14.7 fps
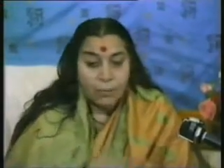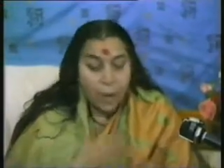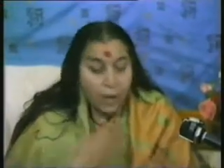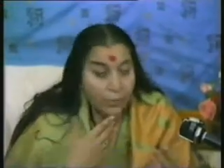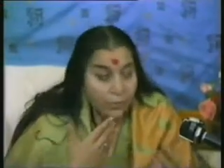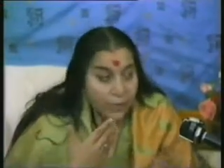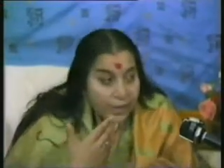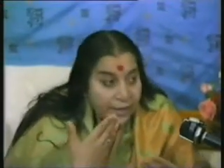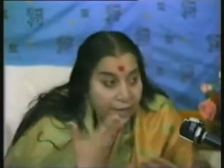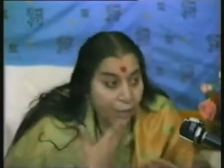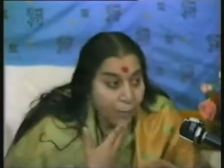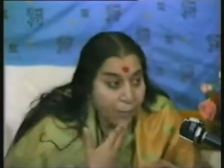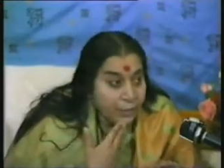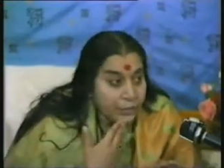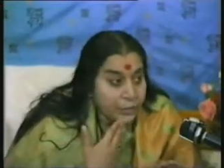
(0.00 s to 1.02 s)
what will they
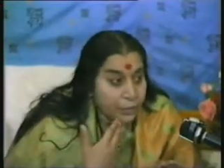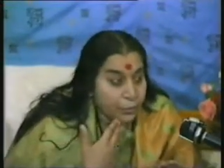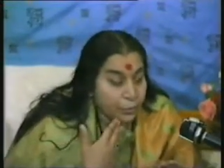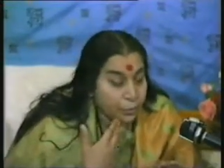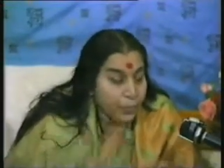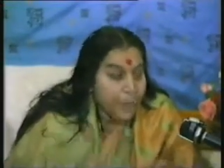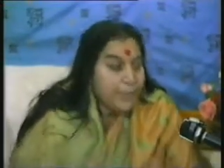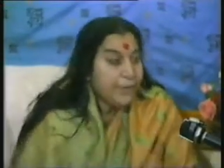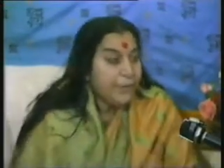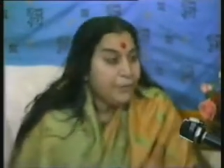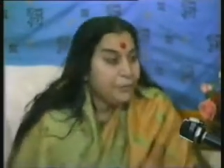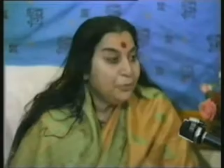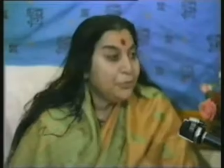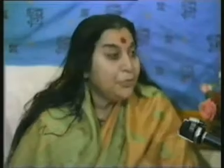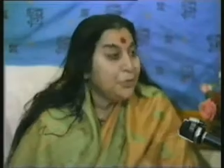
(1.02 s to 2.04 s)
oppress you in?
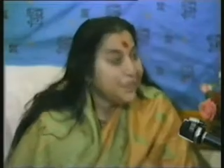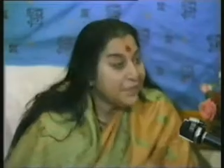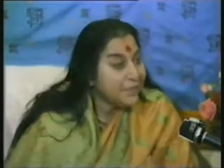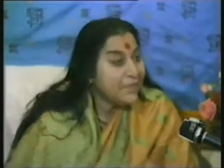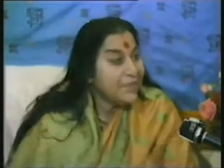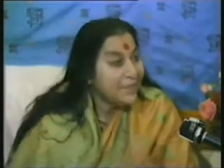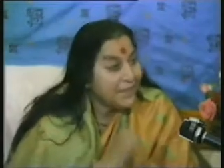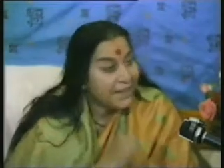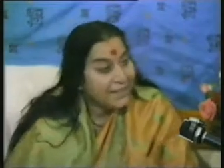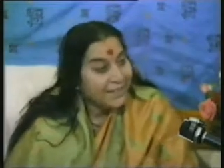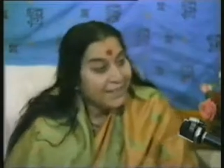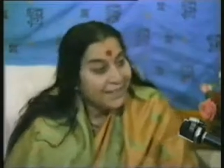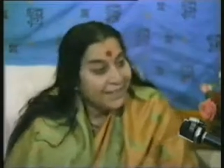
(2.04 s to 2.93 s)
You see, just see that.